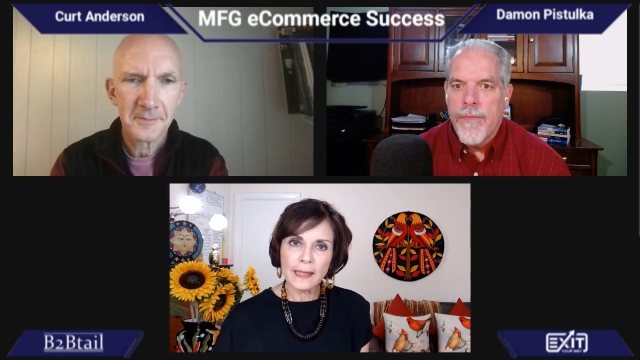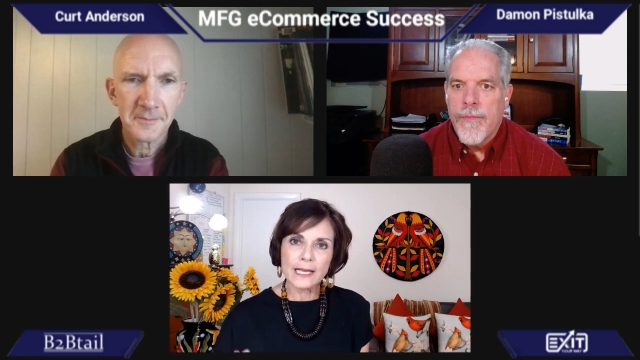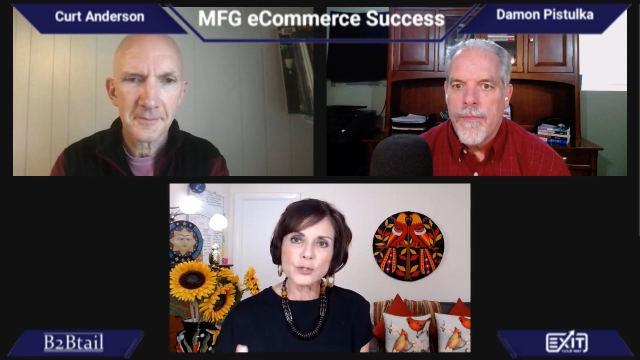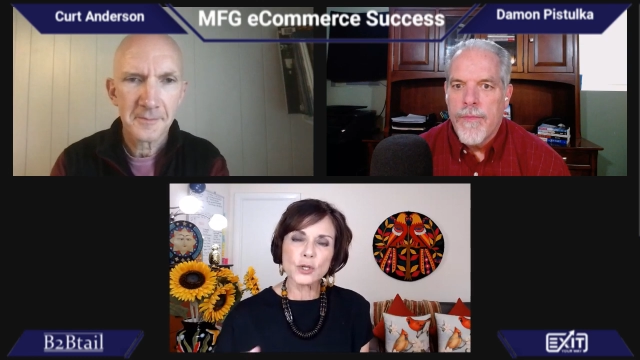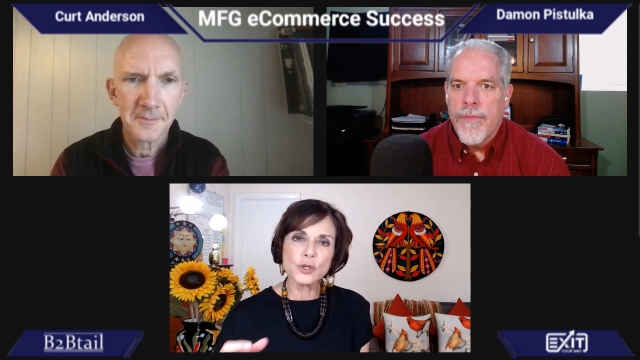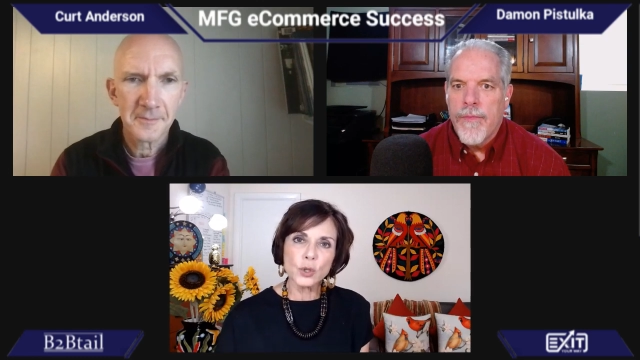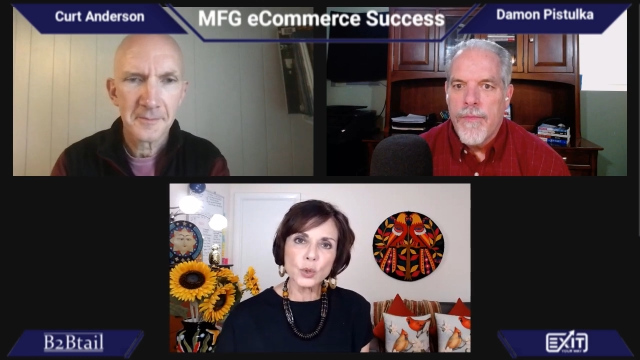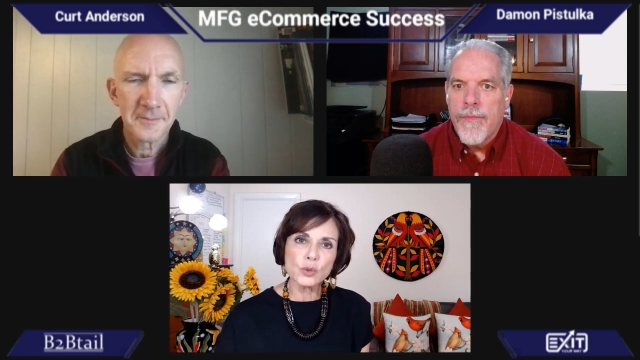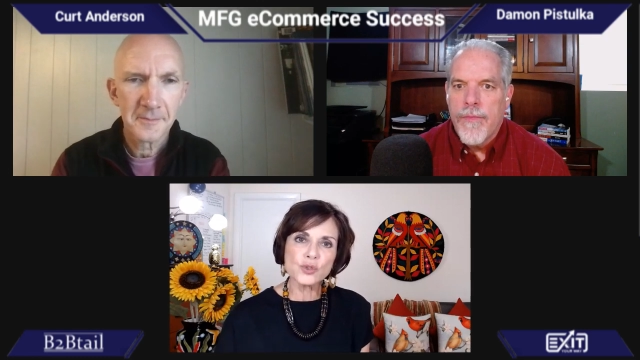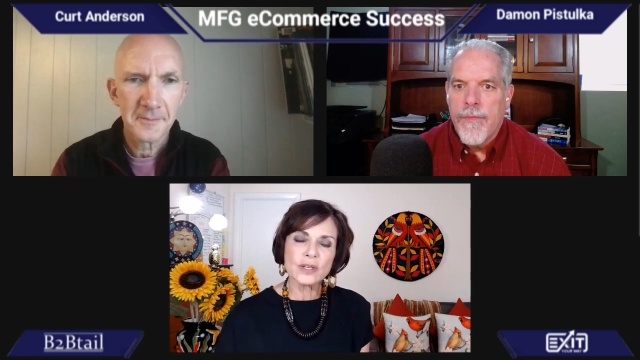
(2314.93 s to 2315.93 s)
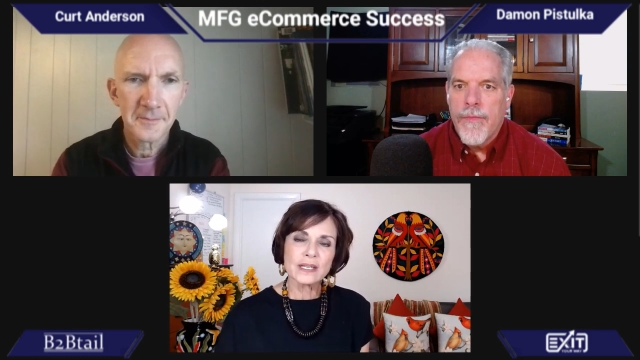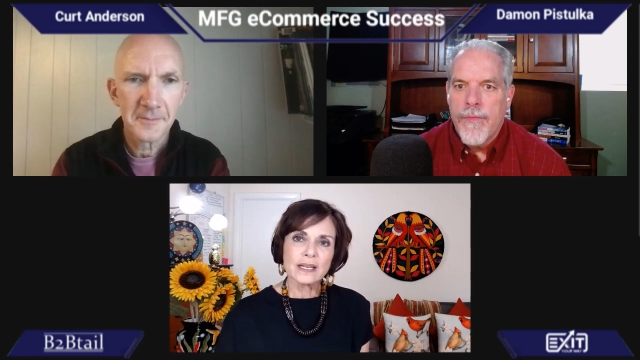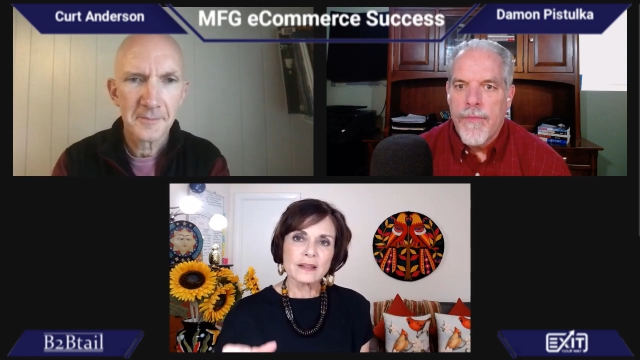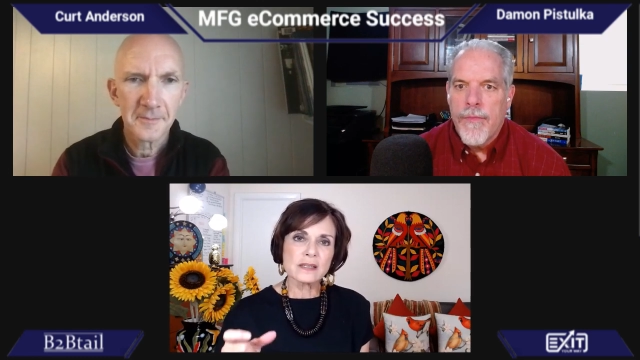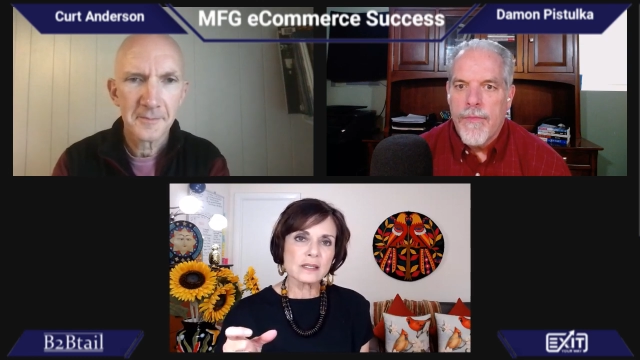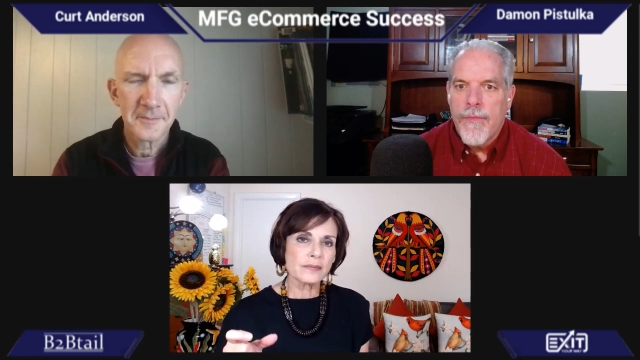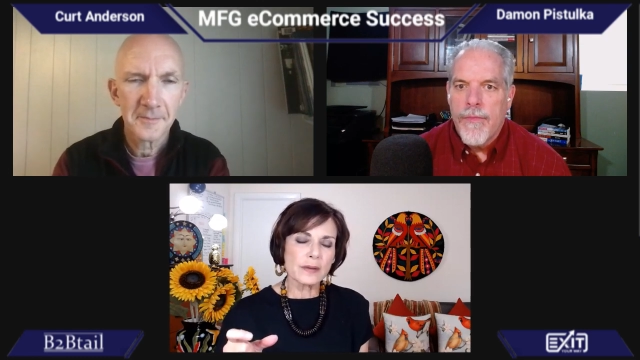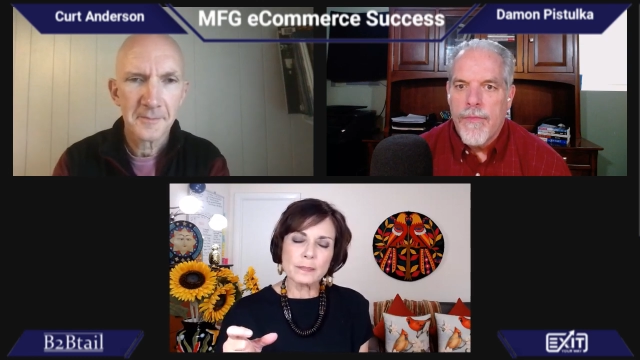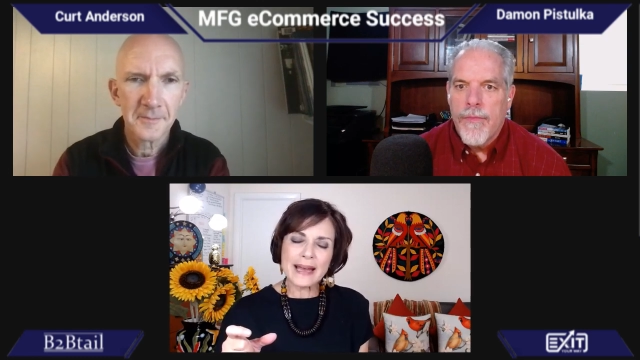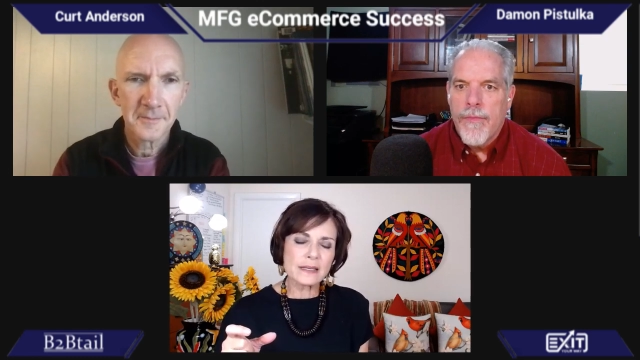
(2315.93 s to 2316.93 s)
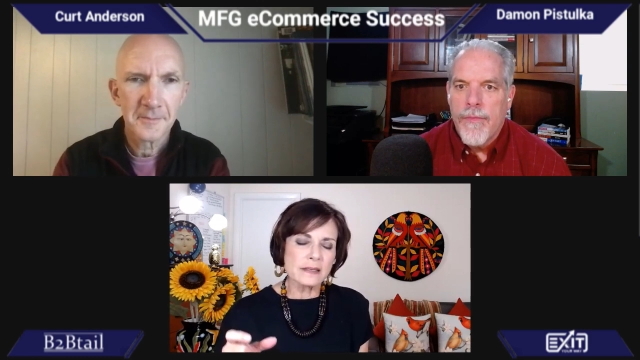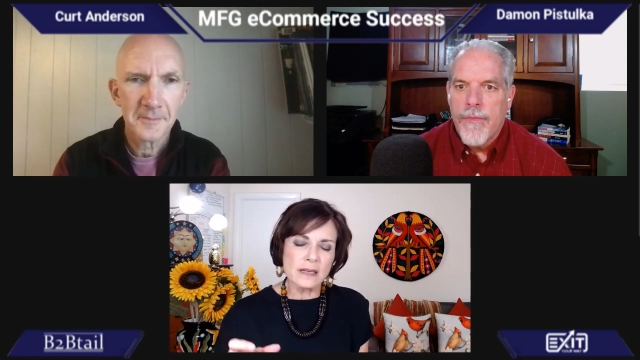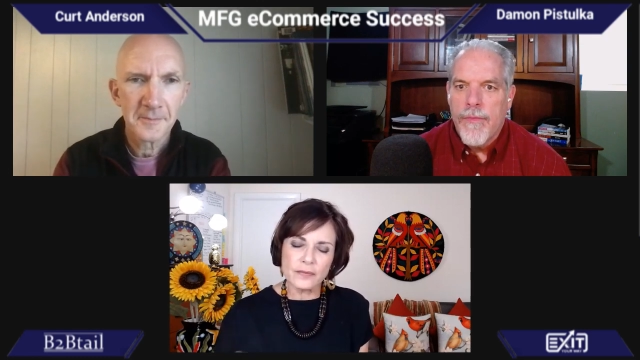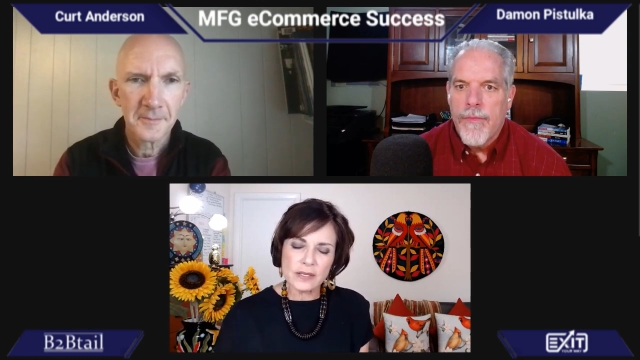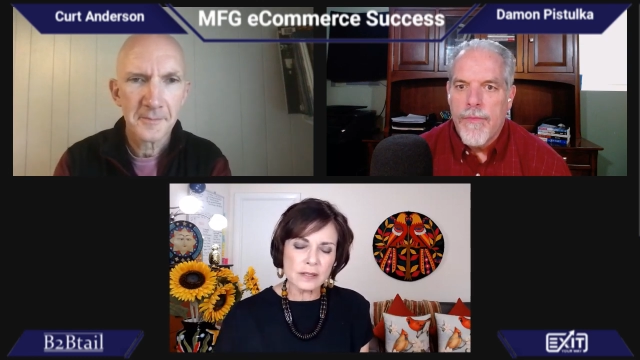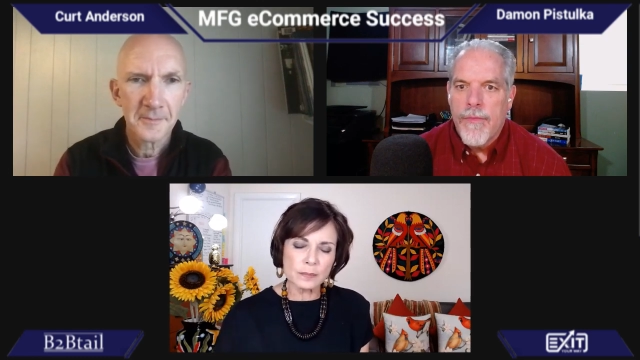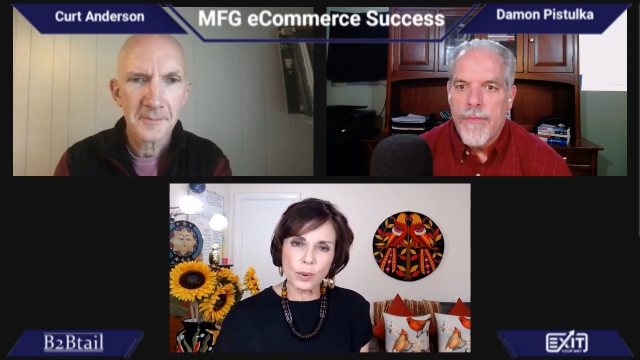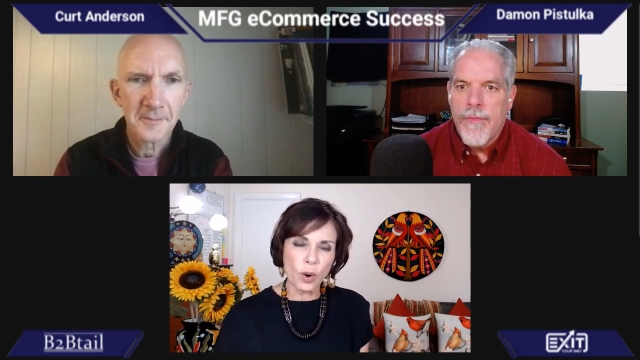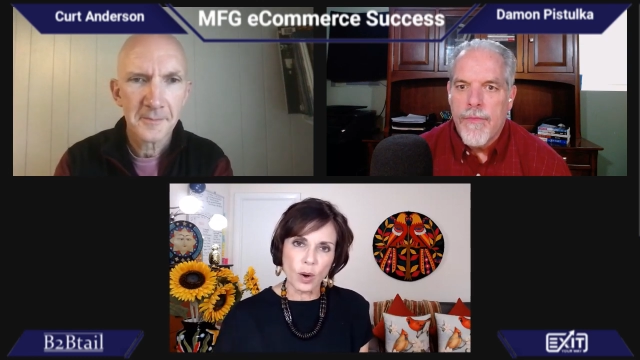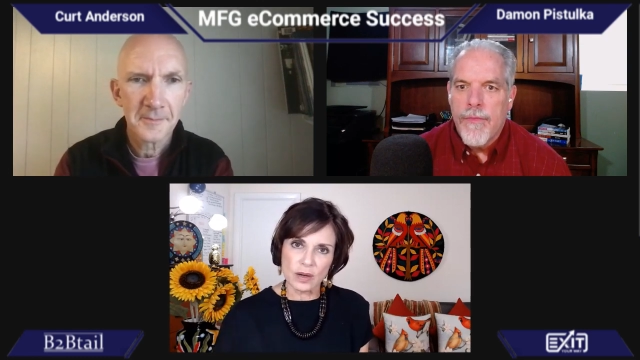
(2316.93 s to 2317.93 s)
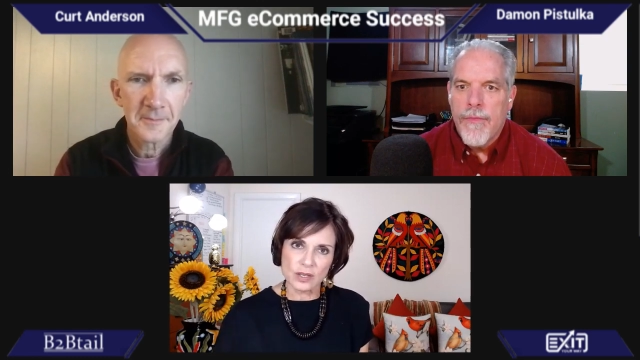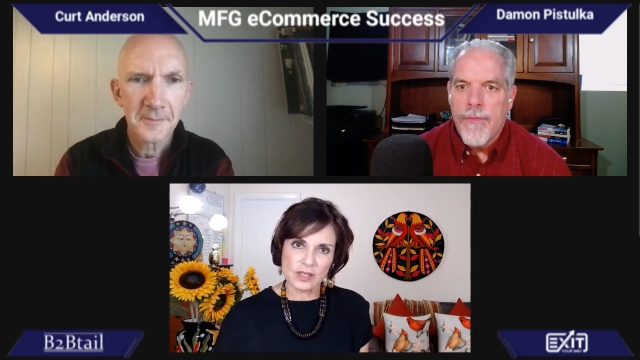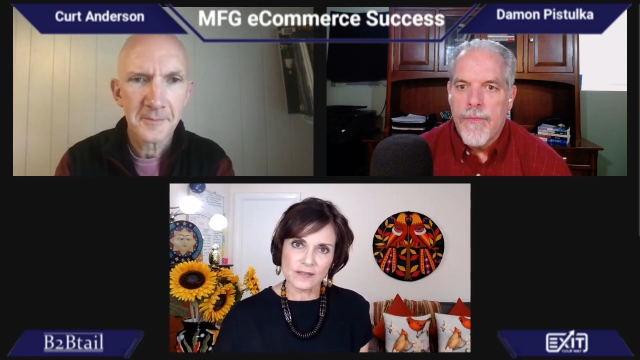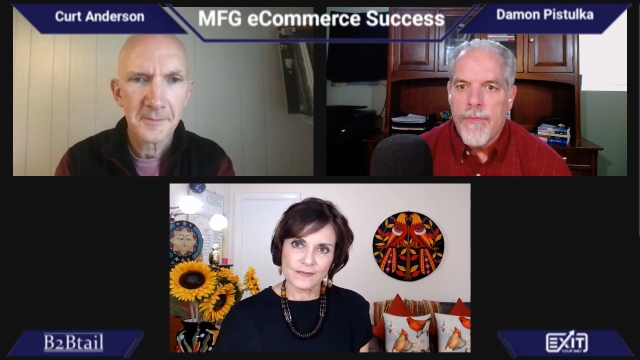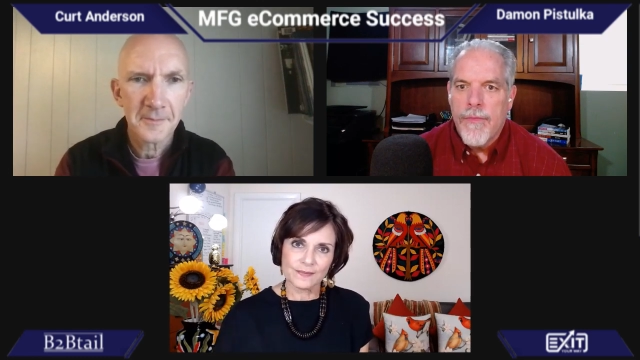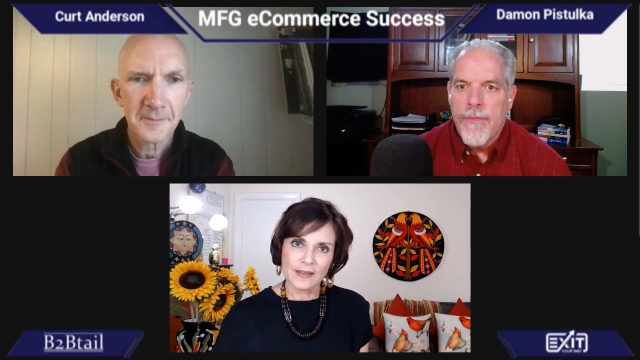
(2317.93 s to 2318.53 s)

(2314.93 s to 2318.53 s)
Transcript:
Speaker 1: and to use this the magnificent pause